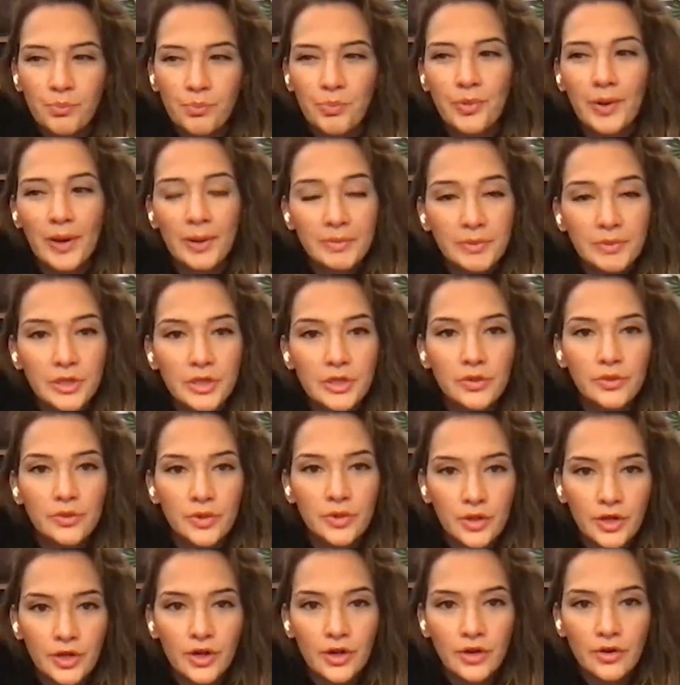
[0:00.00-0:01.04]
prepped you
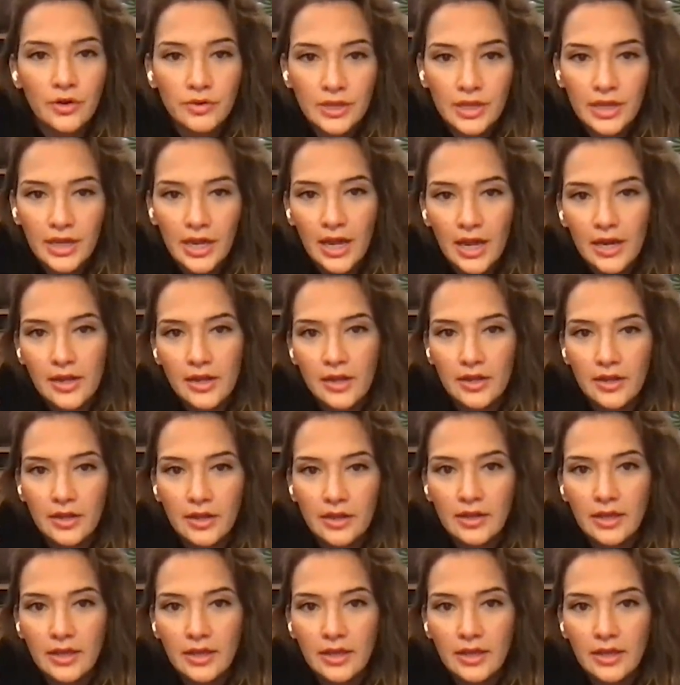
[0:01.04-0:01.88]
you know they kind of